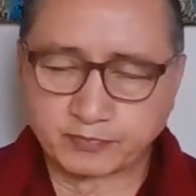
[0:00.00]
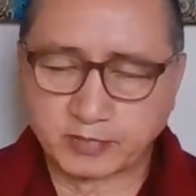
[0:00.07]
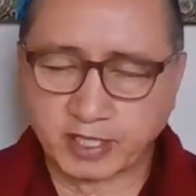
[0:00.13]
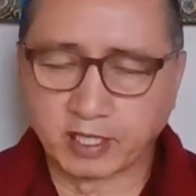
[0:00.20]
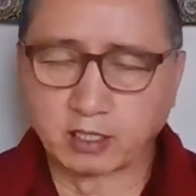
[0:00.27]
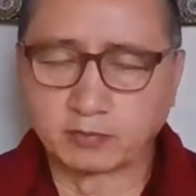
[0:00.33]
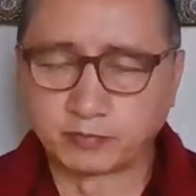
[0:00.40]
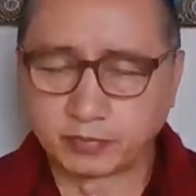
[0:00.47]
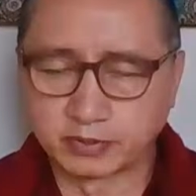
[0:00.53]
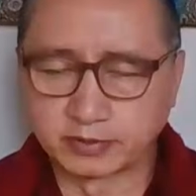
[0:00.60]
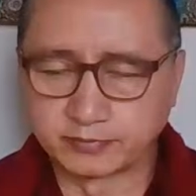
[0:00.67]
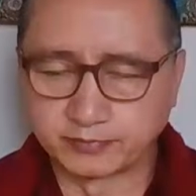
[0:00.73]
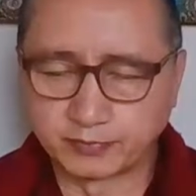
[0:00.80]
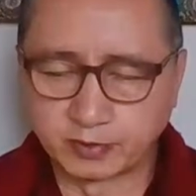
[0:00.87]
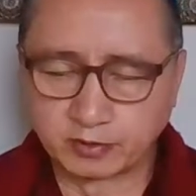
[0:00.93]
help,
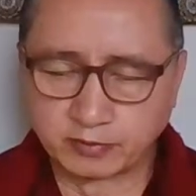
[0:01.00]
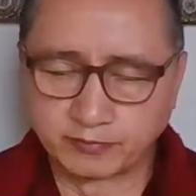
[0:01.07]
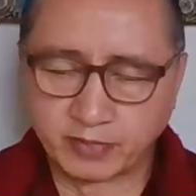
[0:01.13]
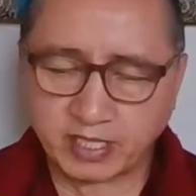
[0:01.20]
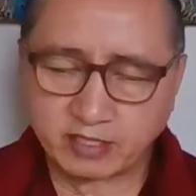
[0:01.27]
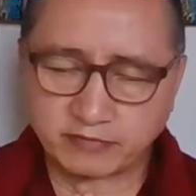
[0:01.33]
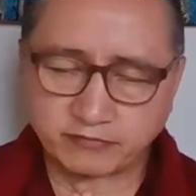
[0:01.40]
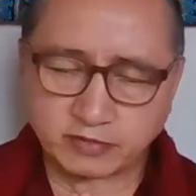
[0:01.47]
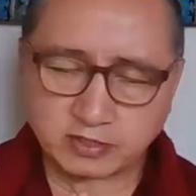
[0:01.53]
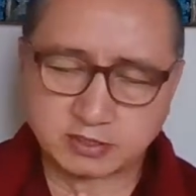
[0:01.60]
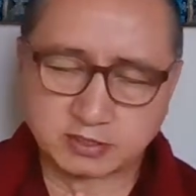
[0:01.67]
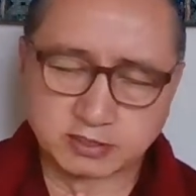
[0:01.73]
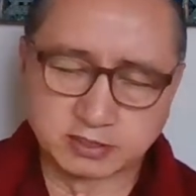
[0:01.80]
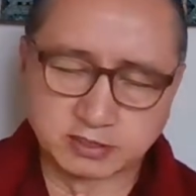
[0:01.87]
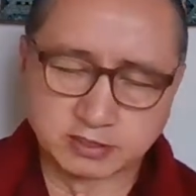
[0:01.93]

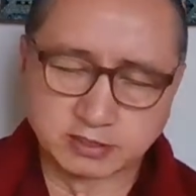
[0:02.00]
benefit,